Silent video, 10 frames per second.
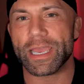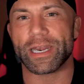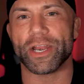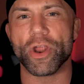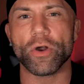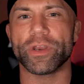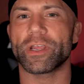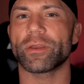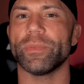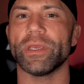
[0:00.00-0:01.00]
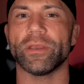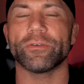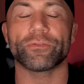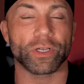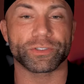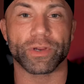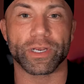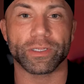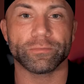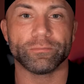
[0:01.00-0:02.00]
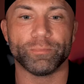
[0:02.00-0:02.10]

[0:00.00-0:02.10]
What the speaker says: And I know that it can be frustrating,